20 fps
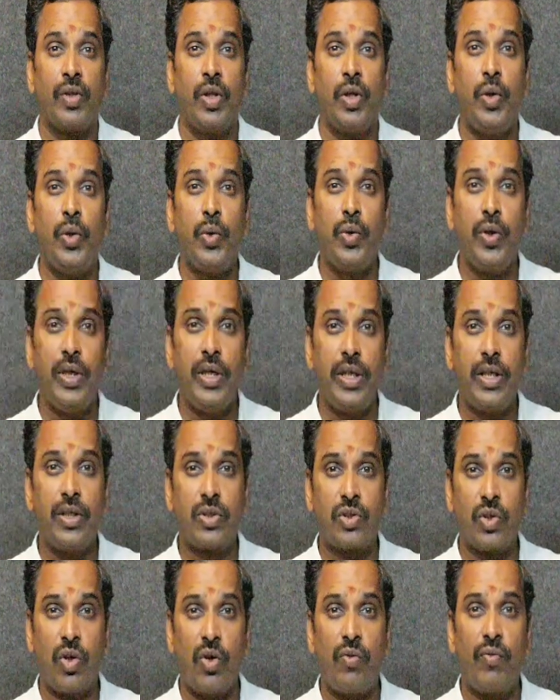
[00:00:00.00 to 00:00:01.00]
unit
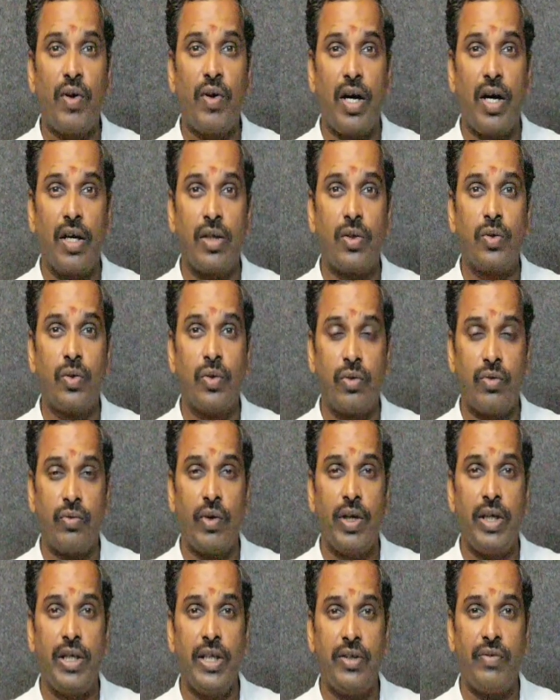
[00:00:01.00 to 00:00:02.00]
so far to
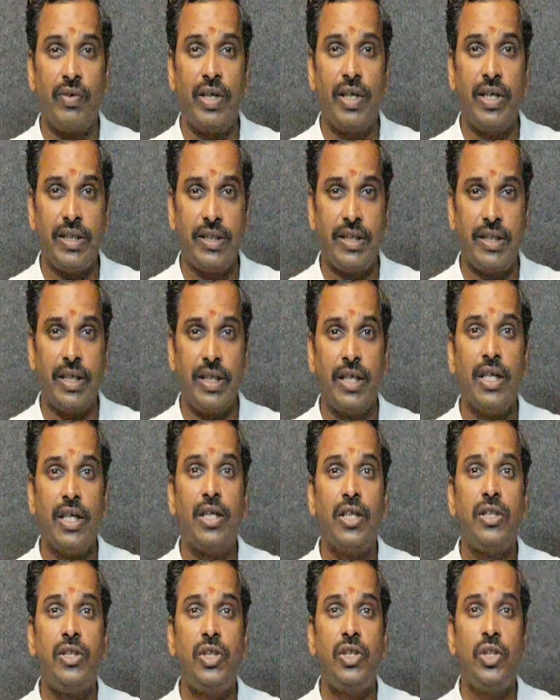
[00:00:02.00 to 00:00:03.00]
2023.
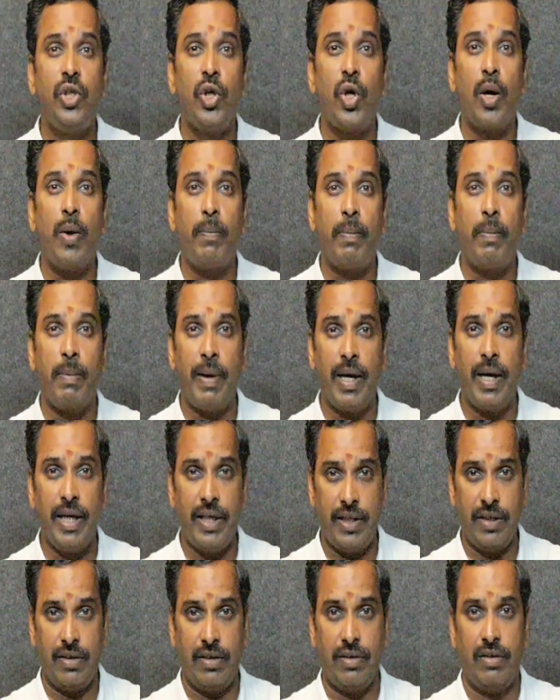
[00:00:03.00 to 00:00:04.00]

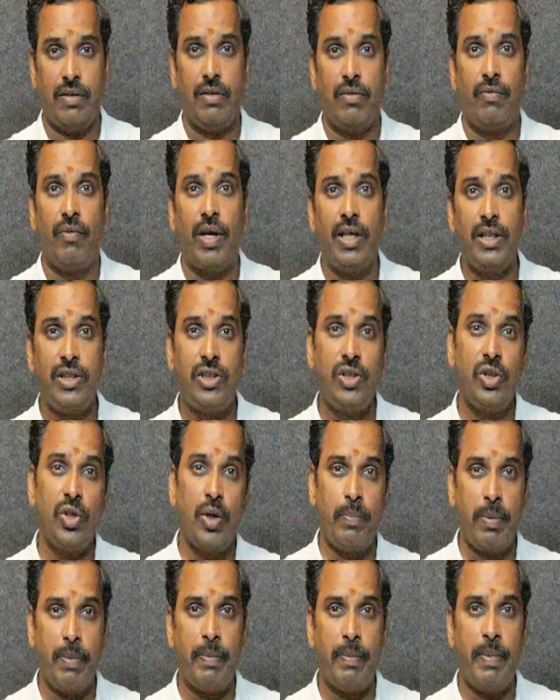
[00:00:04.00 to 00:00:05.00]
Geobyte, 1
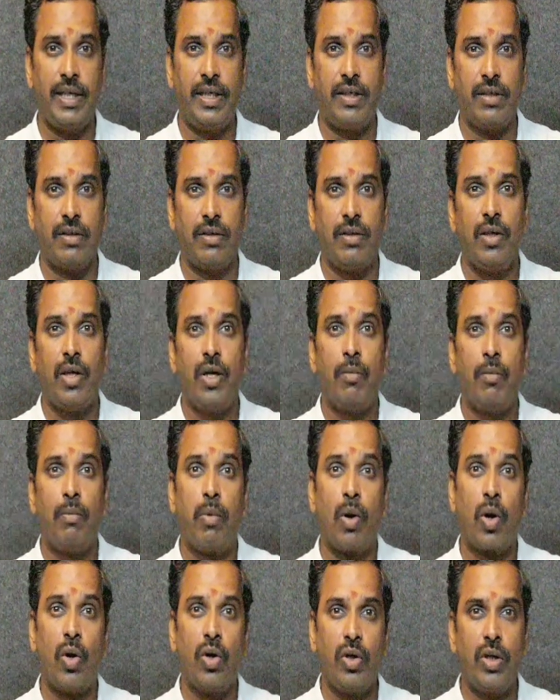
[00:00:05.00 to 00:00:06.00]
geobyte,
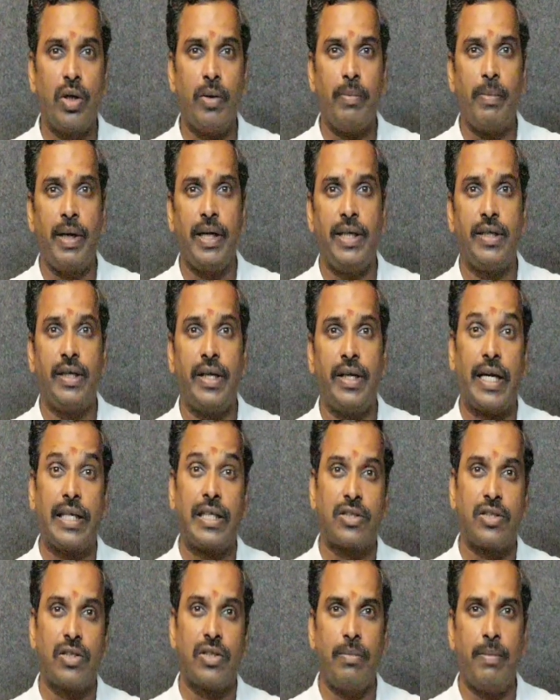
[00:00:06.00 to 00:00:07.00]
brontobyte,
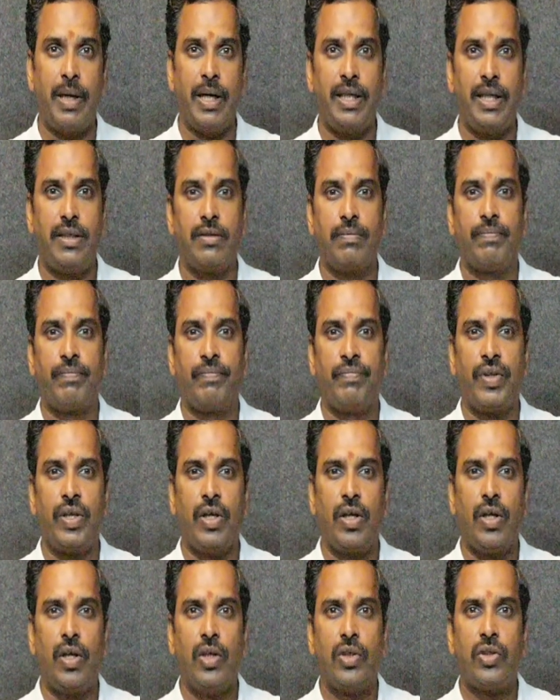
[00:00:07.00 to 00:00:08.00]
exobyte.
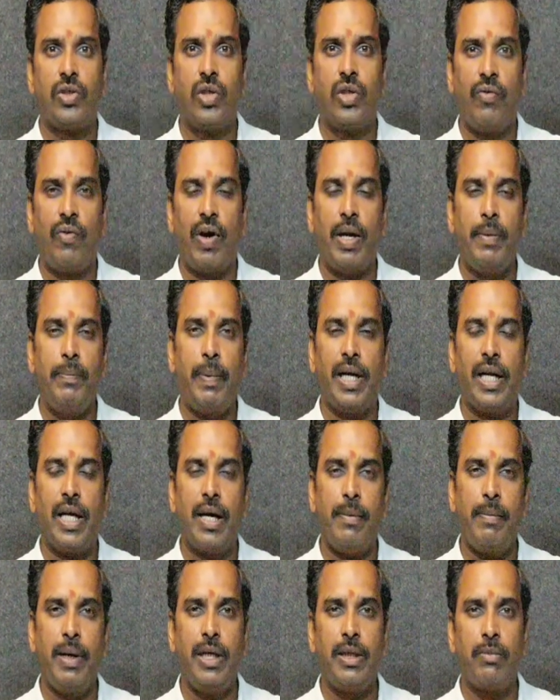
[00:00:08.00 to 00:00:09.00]
So 1
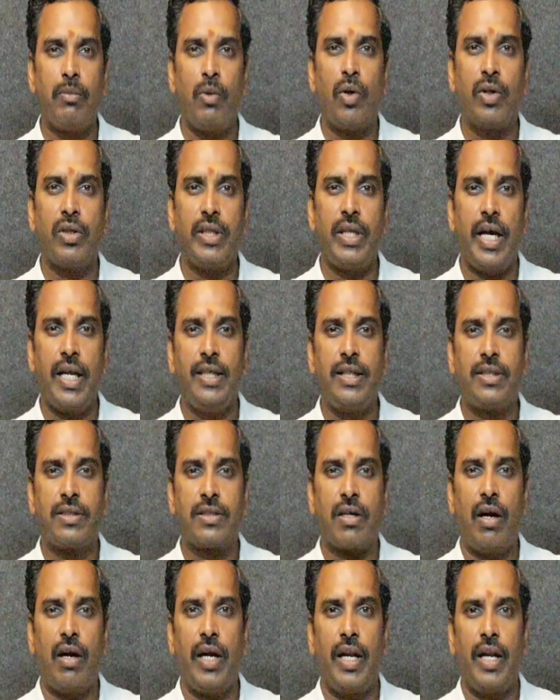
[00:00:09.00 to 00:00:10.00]
petabyte more than is
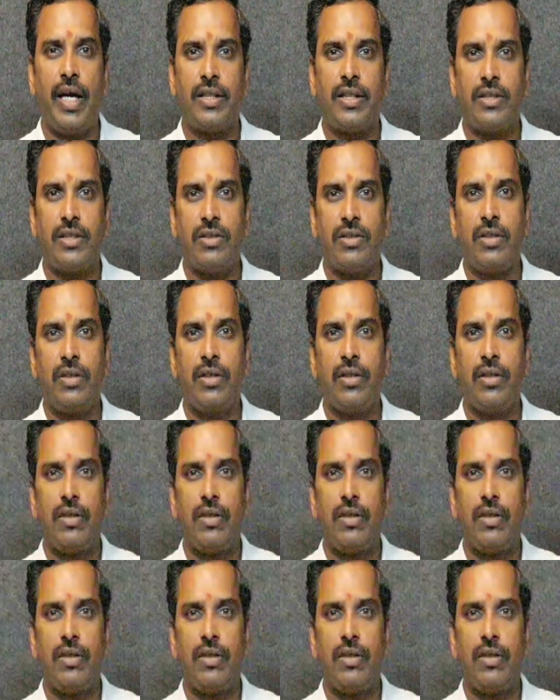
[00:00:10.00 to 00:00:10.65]
called as a